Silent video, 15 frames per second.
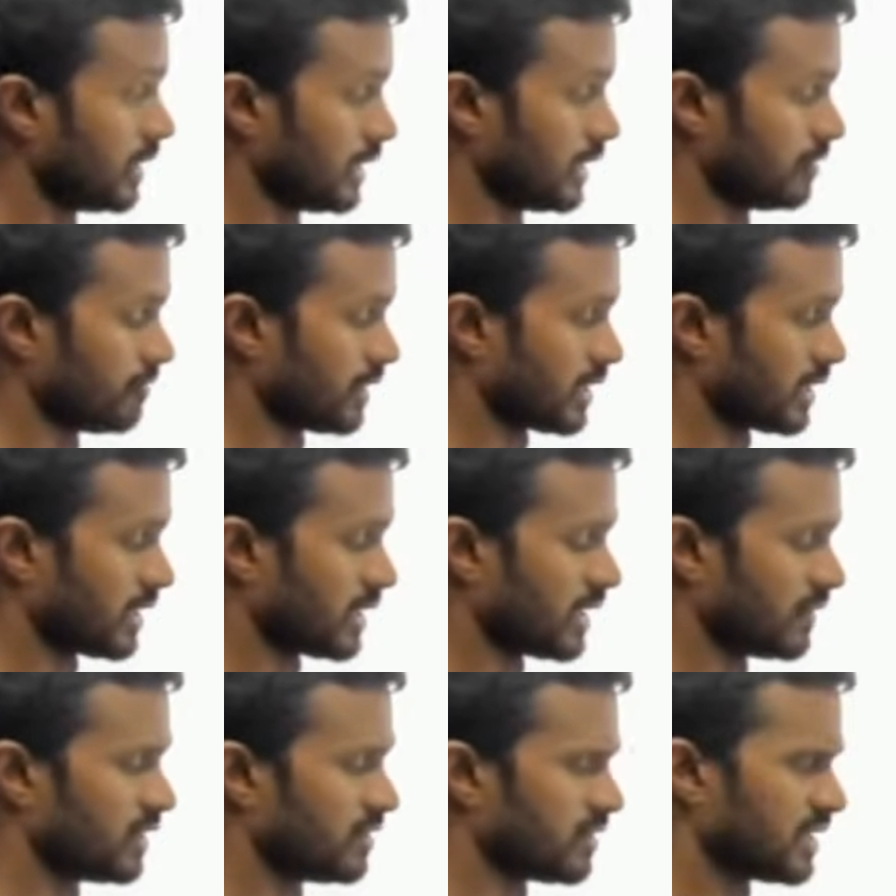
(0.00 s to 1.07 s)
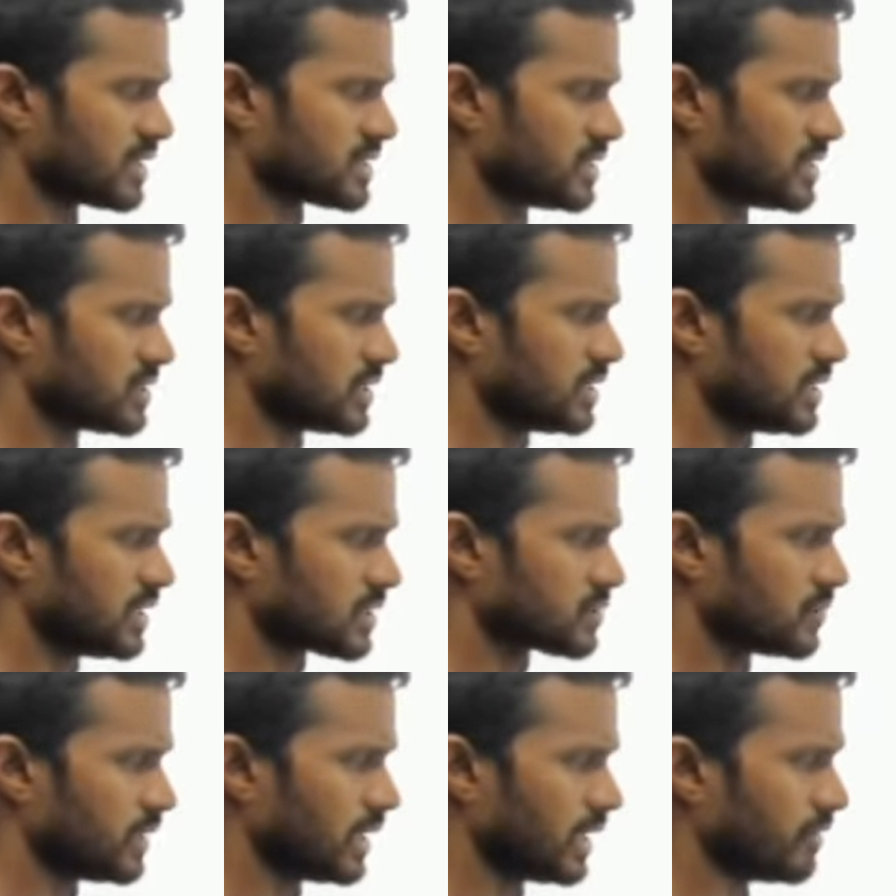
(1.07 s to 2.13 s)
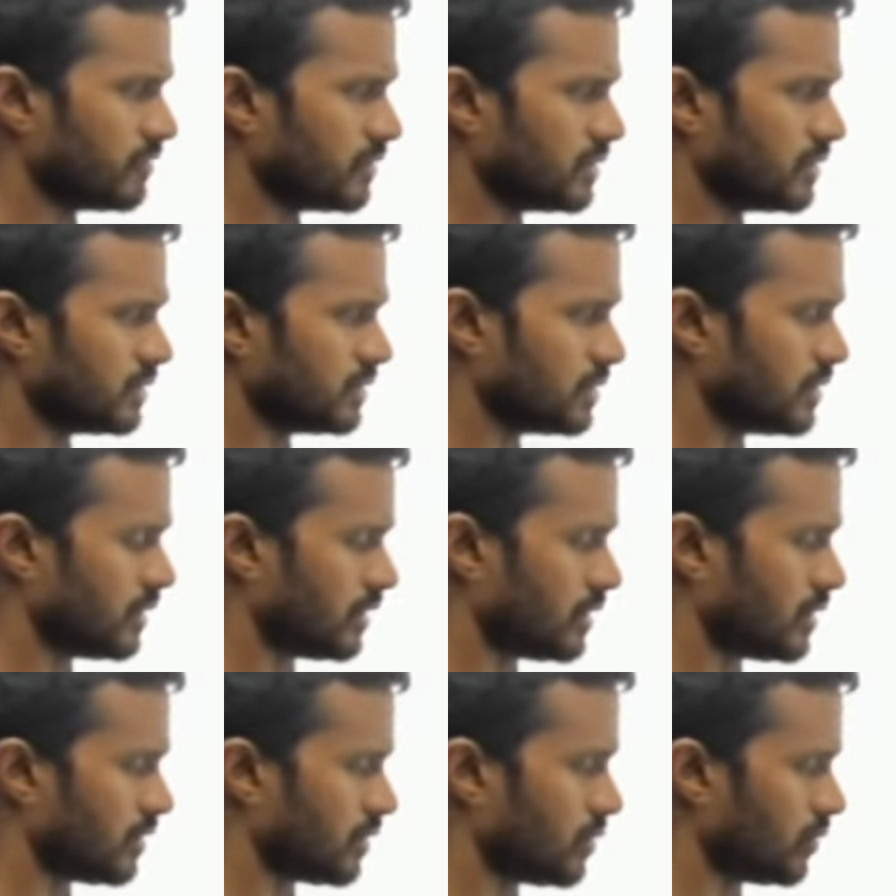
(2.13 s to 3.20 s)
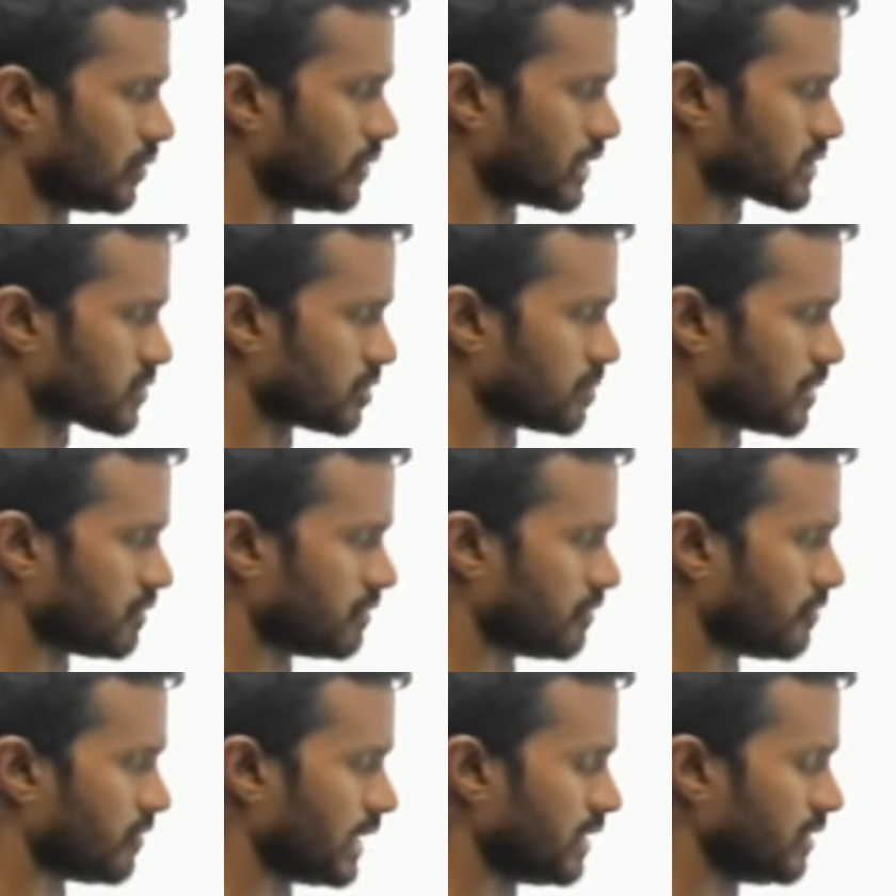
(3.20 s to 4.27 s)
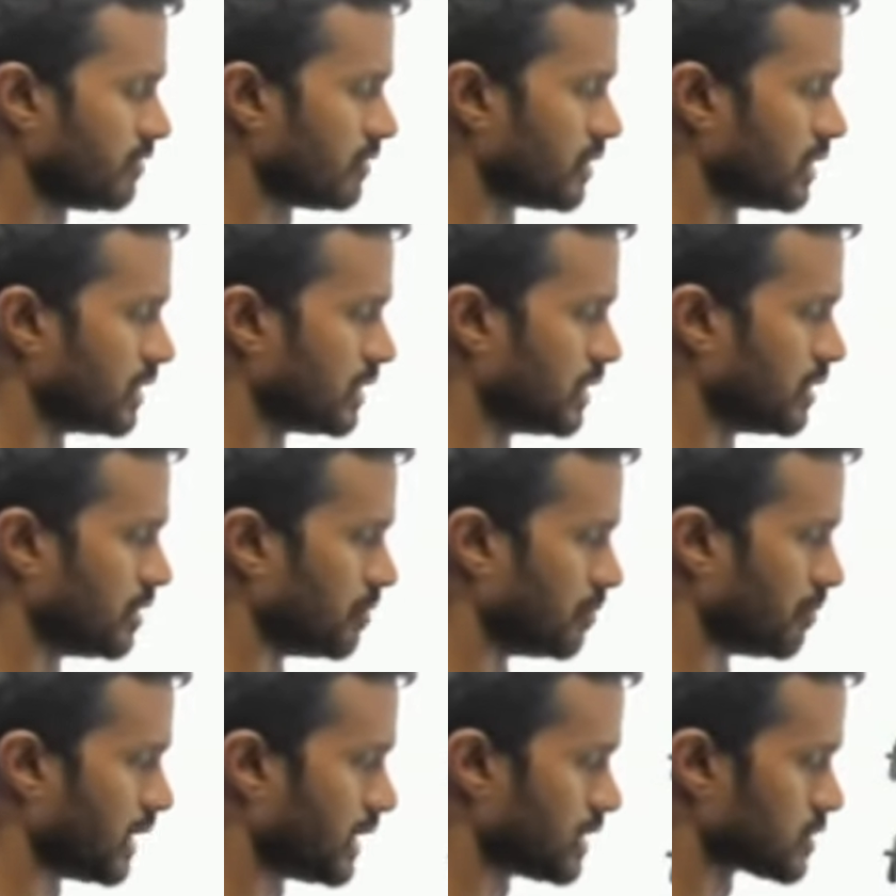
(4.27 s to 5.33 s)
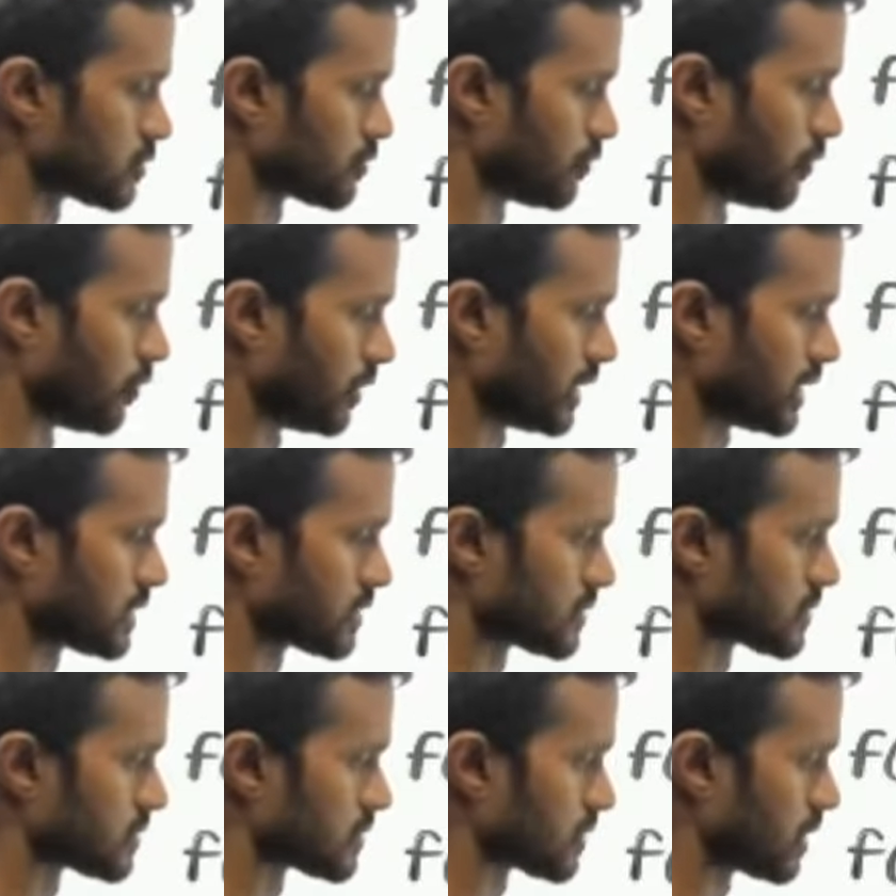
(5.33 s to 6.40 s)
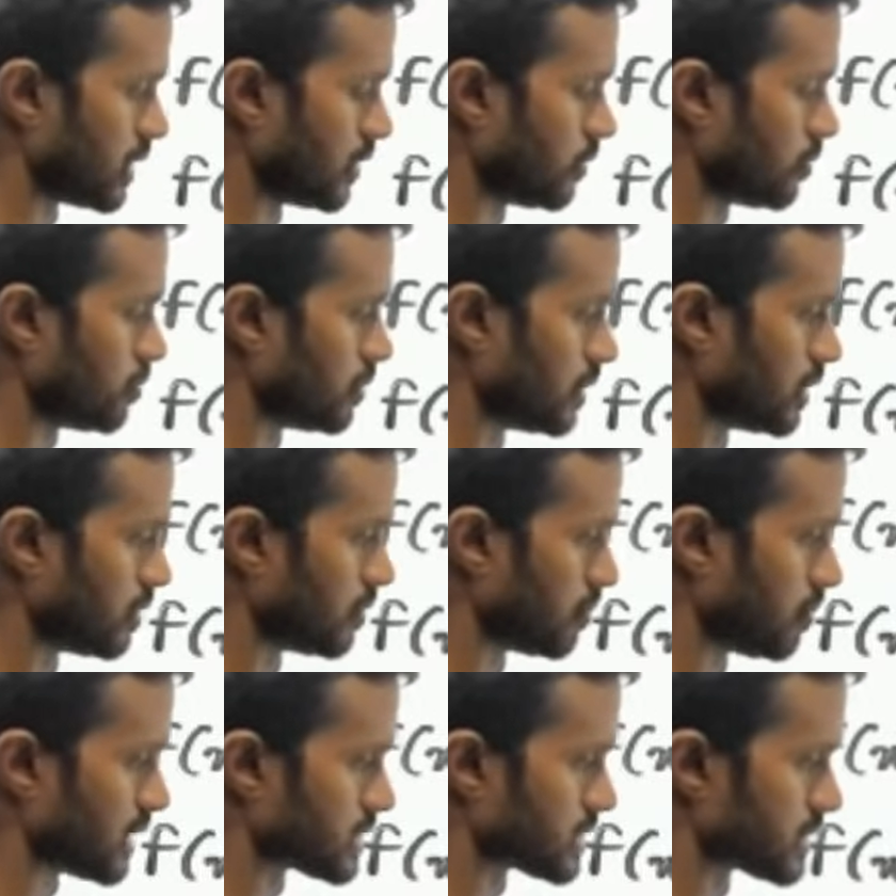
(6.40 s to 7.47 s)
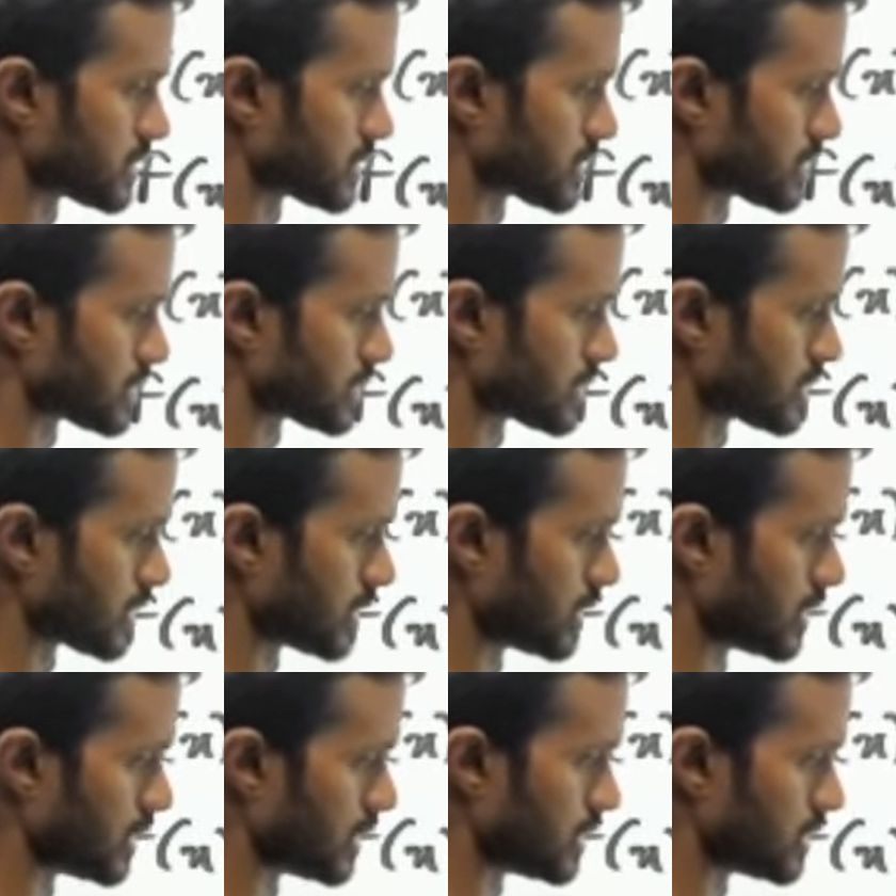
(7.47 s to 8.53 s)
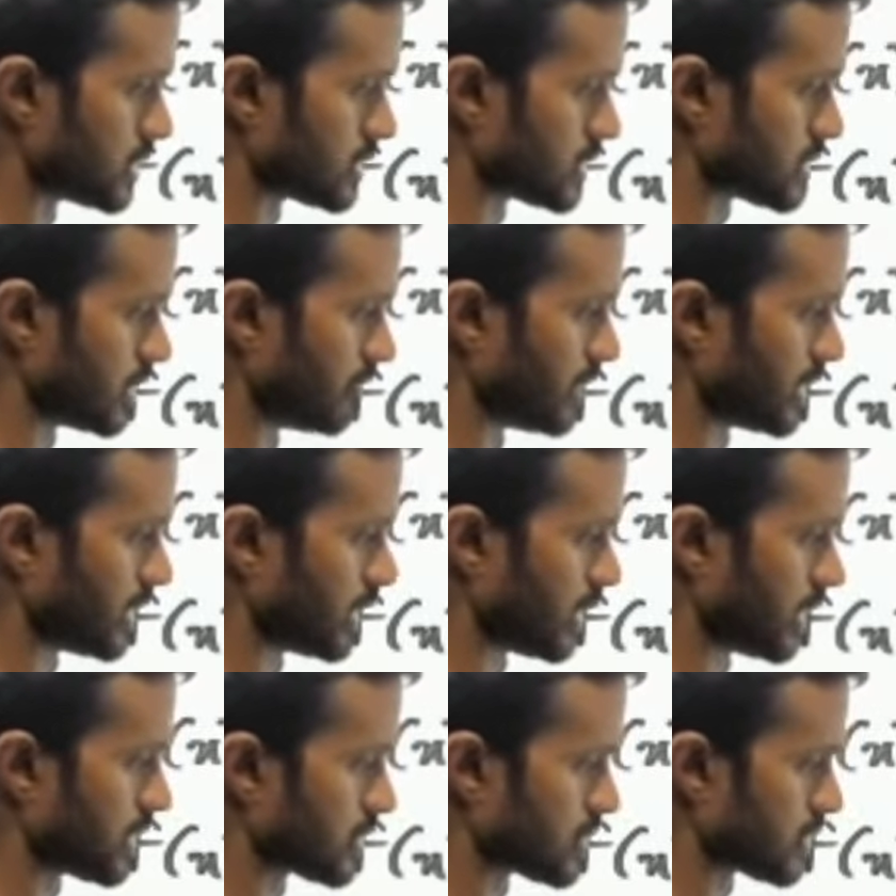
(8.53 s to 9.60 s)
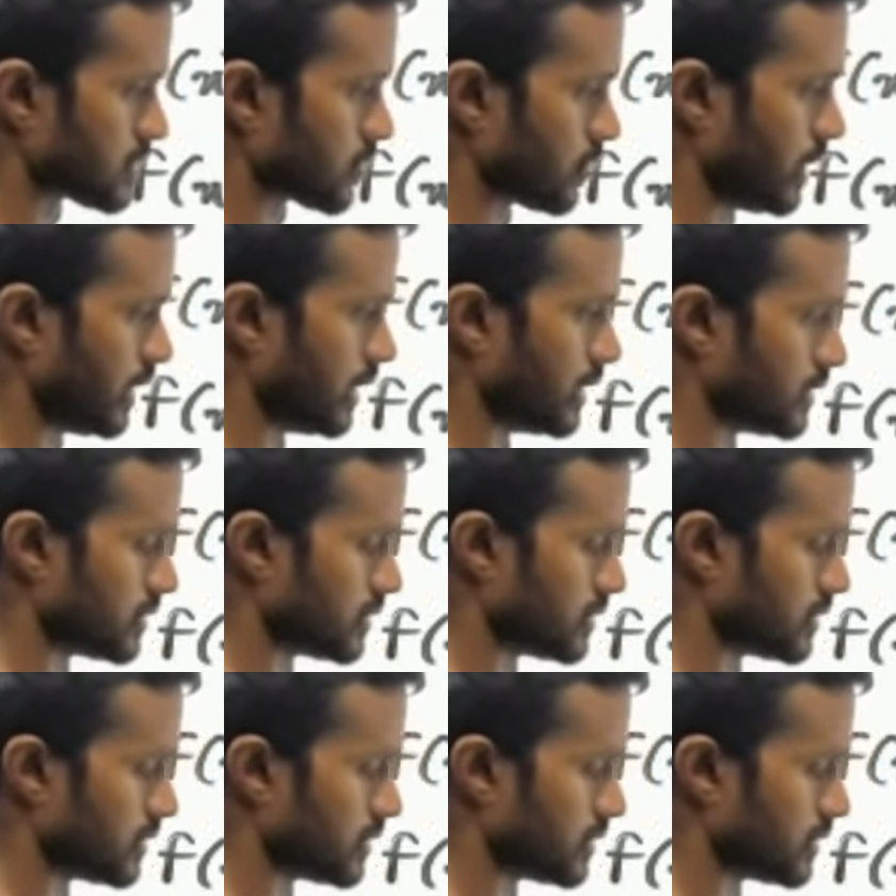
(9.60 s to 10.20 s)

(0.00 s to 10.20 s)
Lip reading: And if I write another one, let's say gx, we have 2x to the power 5 minus 4x cube plus 7x square.